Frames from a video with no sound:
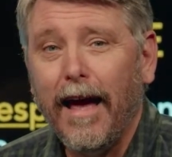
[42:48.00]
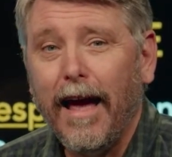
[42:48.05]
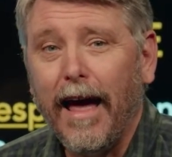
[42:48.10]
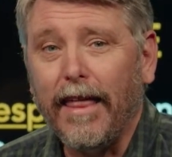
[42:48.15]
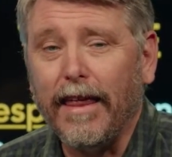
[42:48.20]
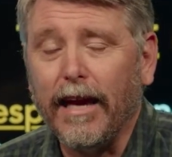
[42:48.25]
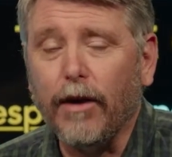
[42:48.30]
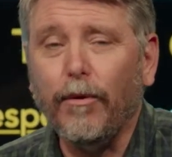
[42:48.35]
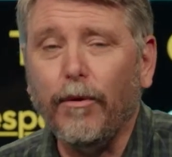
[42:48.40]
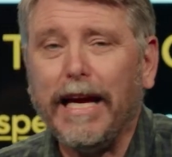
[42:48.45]

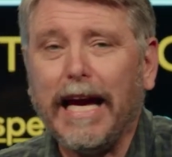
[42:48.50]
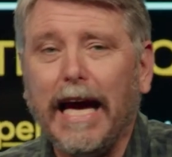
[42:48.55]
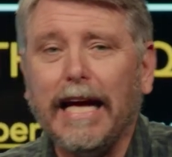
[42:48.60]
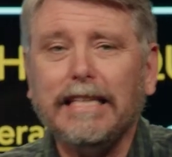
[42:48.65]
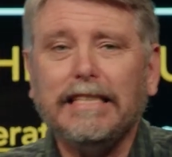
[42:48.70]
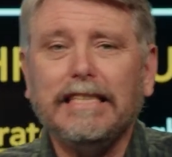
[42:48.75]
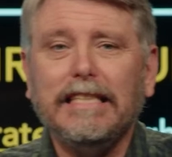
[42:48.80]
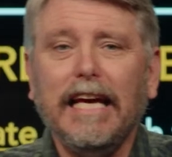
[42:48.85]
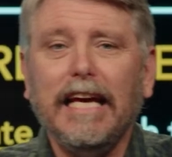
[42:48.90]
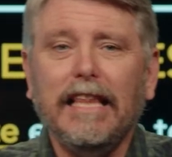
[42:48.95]
I think we kind
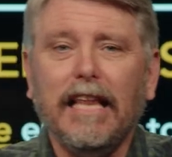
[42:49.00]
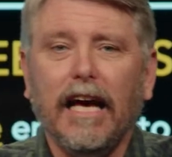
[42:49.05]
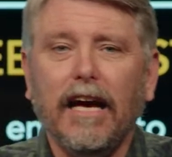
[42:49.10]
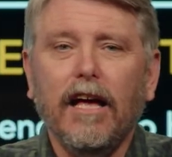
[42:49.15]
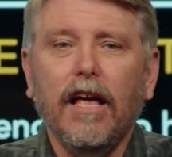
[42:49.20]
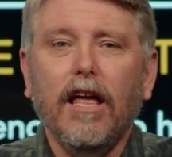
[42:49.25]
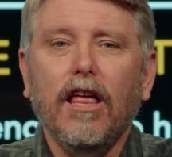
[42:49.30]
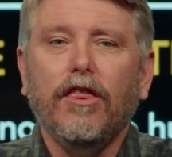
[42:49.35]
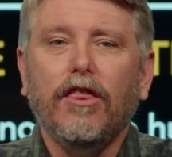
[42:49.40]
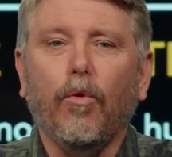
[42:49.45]
of see the
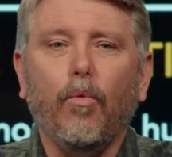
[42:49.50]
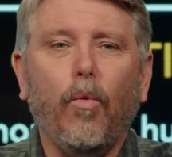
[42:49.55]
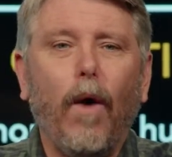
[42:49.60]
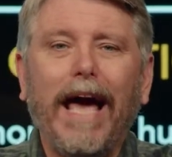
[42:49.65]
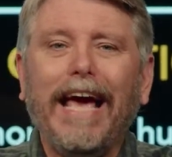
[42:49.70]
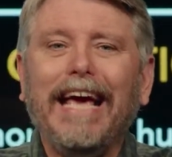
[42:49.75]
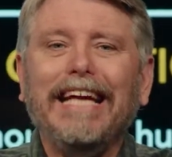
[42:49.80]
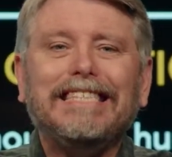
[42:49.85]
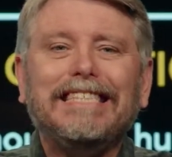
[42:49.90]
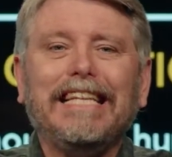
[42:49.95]

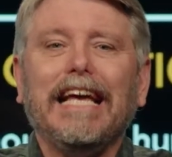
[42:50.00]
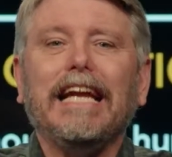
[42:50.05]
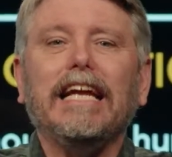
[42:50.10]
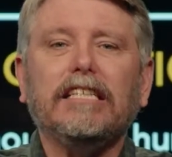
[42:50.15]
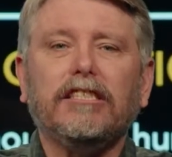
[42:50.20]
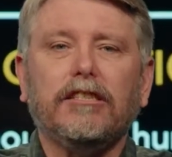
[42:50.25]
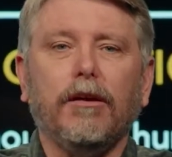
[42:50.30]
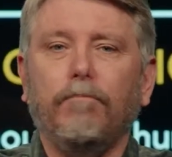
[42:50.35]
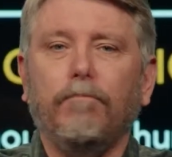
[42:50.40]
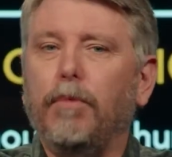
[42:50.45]
ways that
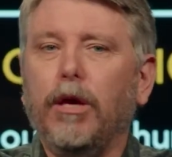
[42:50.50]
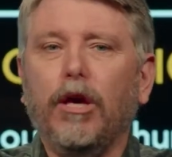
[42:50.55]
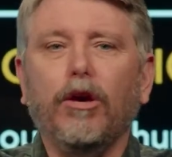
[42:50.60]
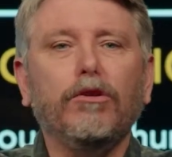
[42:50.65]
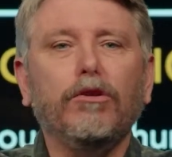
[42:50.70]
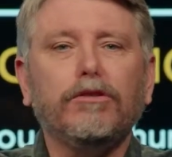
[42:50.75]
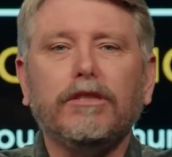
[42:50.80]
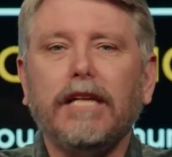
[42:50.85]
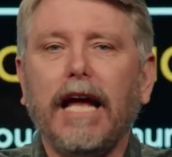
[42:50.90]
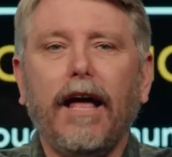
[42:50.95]
it's
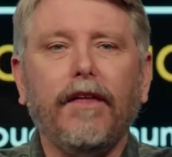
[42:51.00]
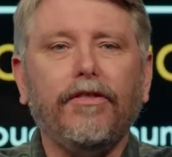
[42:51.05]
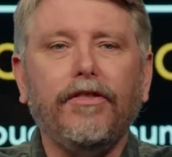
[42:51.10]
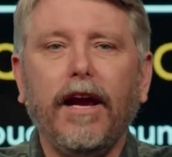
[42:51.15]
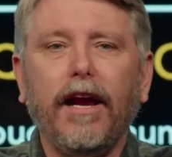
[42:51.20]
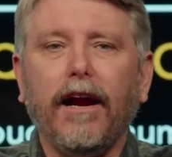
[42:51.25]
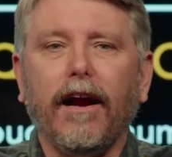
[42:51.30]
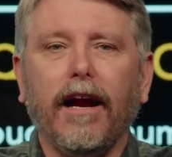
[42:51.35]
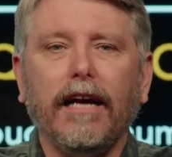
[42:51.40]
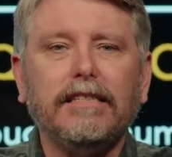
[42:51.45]
abused out
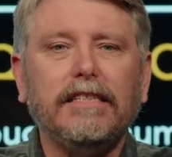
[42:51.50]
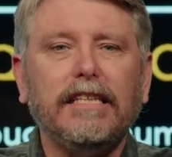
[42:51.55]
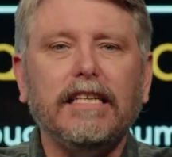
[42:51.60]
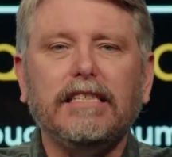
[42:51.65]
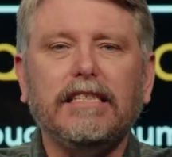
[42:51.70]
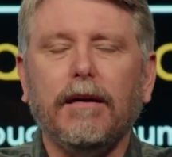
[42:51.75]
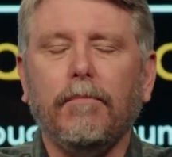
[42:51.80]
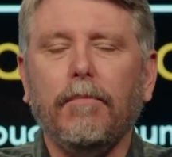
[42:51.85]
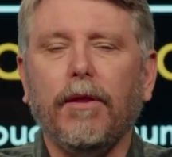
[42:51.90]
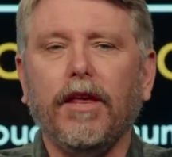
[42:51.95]
there. I see
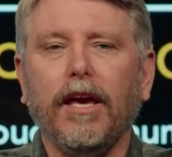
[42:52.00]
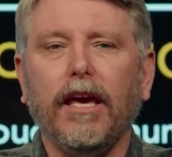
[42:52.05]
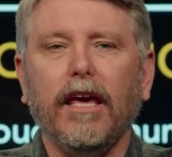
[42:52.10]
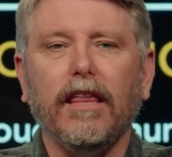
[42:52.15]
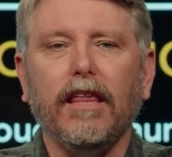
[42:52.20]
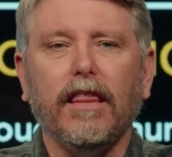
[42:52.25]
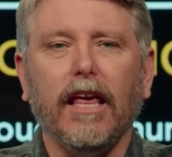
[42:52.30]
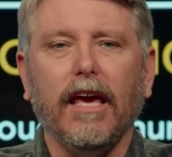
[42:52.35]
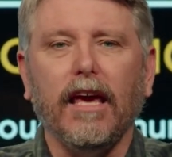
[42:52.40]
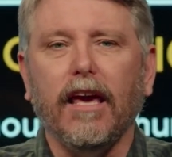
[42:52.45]
some of
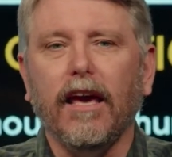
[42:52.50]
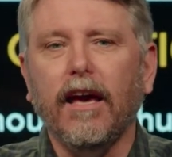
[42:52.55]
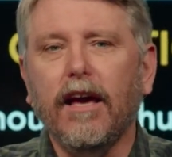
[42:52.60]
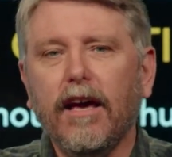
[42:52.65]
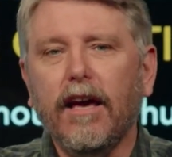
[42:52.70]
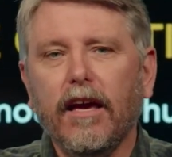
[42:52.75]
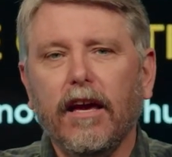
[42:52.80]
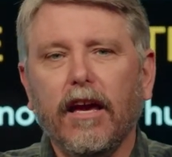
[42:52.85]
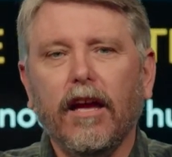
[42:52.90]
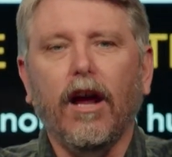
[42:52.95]
the
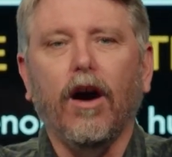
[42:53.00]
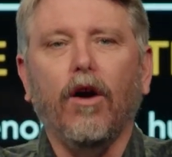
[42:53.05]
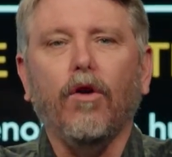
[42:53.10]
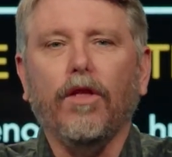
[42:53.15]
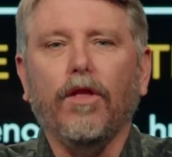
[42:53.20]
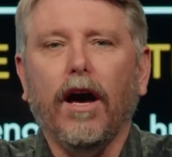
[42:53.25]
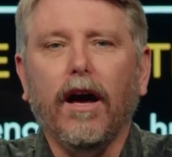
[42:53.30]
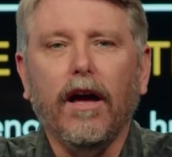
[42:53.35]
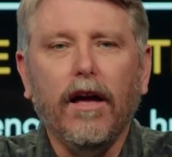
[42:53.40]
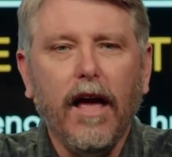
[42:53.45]

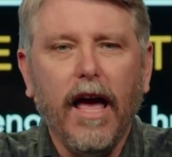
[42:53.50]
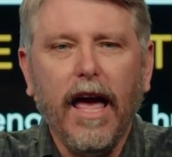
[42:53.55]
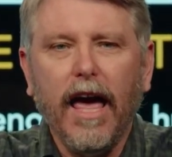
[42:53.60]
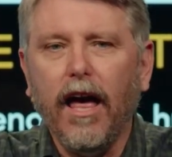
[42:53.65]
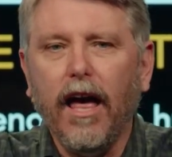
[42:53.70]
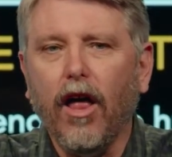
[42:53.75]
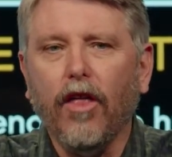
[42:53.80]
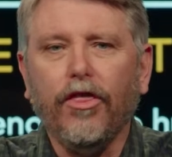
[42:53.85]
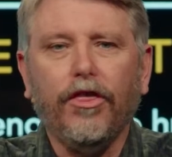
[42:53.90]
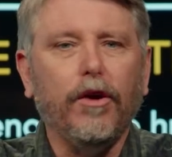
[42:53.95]

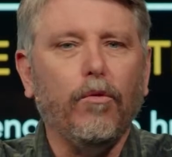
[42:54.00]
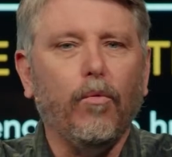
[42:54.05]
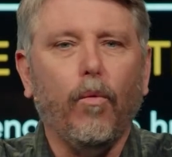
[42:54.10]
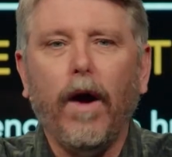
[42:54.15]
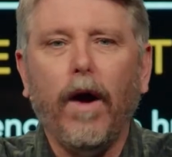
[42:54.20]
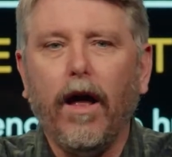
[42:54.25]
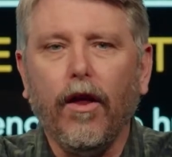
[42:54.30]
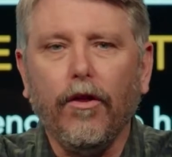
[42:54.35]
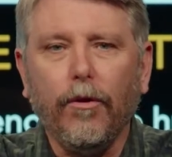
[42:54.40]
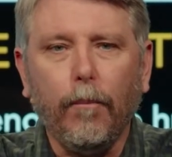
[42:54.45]
health and
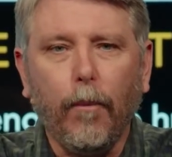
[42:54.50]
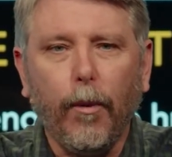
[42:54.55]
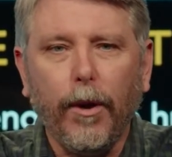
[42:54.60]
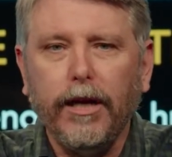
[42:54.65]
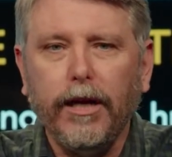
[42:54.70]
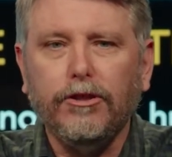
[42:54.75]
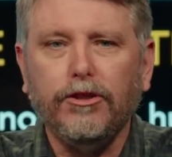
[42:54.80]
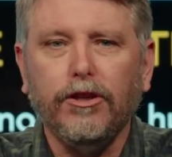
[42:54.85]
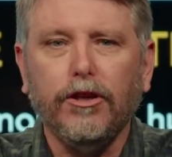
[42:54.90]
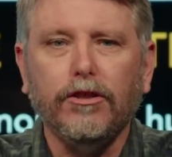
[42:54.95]
wealth
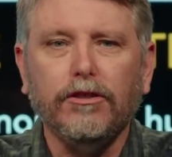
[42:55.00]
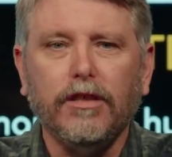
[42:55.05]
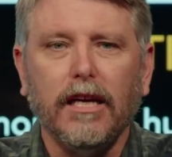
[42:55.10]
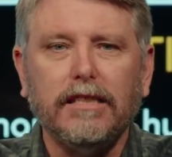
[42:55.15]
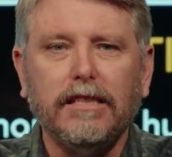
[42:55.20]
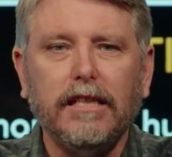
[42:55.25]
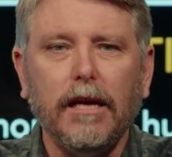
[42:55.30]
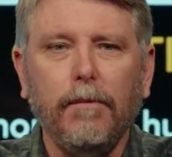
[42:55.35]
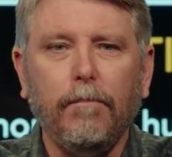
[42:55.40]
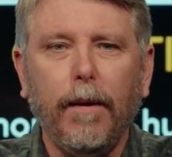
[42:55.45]
preachers. I
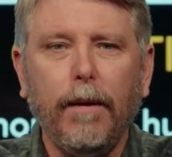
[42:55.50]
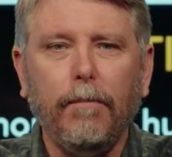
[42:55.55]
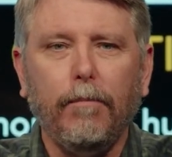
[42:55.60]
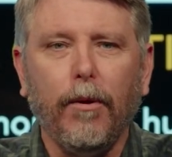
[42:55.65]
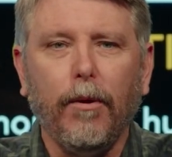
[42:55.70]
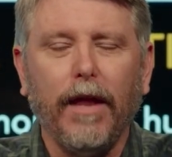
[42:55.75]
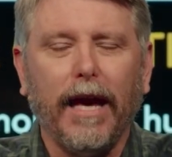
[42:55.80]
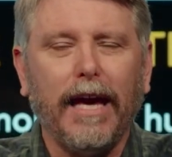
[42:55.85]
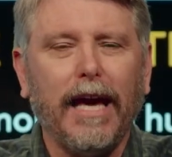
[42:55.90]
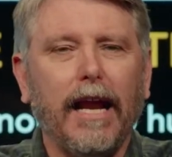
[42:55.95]
see
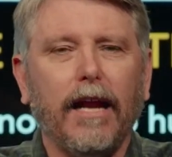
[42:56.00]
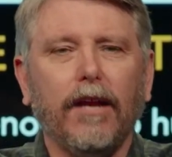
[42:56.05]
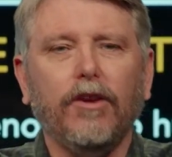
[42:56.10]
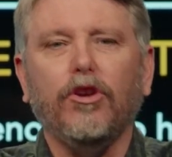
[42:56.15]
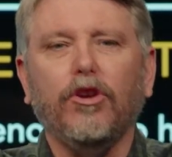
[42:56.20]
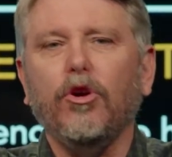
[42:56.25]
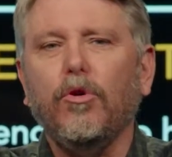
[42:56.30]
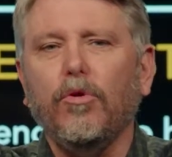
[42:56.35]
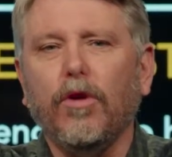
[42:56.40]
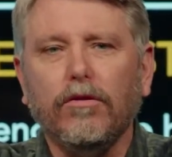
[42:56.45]
people, they kind of
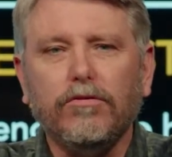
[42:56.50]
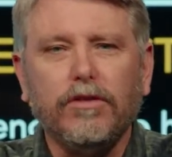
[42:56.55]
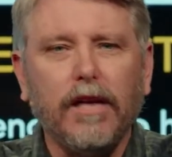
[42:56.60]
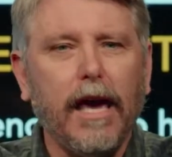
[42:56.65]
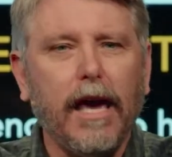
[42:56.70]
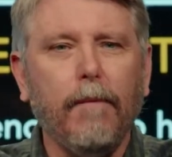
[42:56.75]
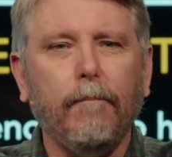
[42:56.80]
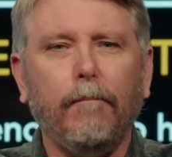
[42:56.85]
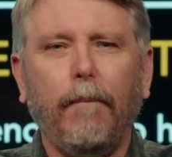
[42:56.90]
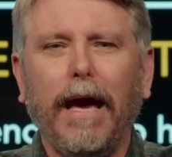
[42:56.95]
do those
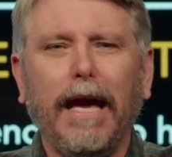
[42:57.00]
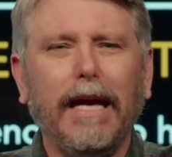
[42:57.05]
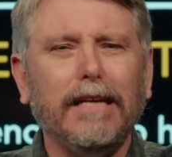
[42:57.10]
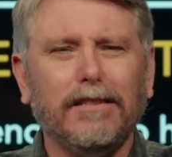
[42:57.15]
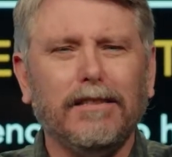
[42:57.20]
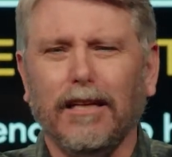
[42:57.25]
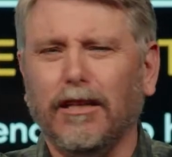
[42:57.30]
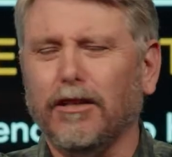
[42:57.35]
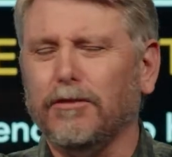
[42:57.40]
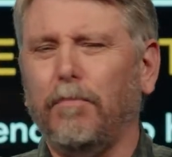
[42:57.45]

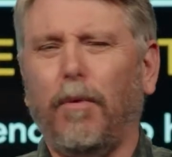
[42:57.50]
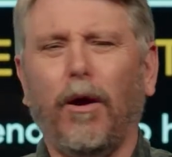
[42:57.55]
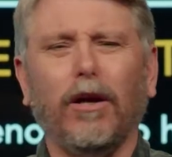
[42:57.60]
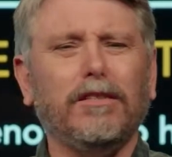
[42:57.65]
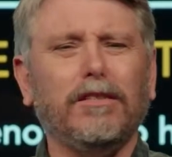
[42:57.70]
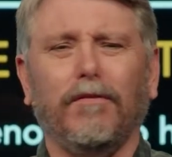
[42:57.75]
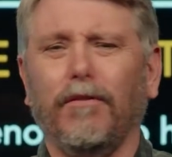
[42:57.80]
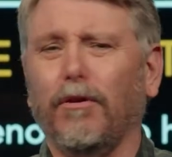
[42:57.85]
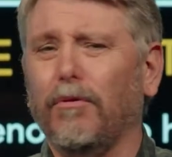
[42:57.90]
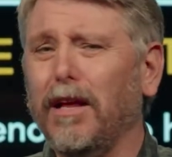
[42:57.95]
campaigns, and there's
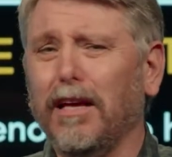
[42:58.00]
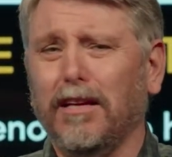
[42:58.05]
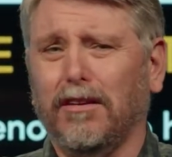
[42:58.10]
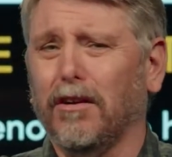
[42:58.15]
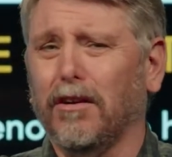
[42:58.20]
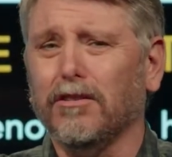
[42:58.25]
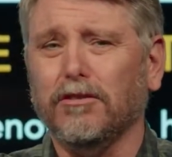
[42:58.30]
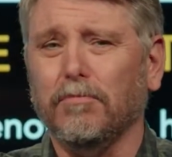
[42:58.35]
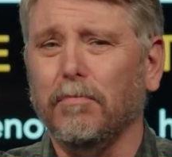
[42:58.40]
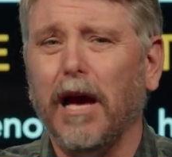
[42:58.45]
parts of it really
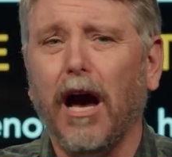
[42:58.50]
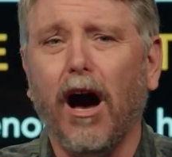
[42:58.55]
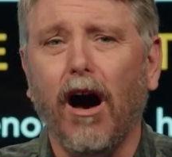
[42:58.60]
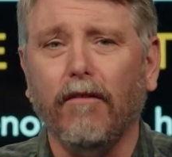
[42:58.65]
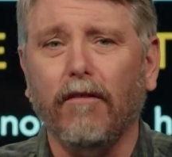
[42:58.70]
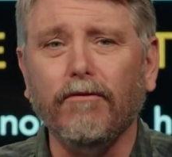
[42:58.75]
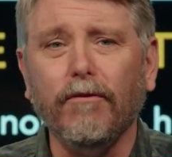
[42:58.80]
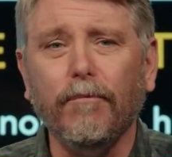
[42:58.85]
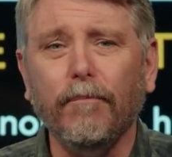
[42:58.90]
turns me off.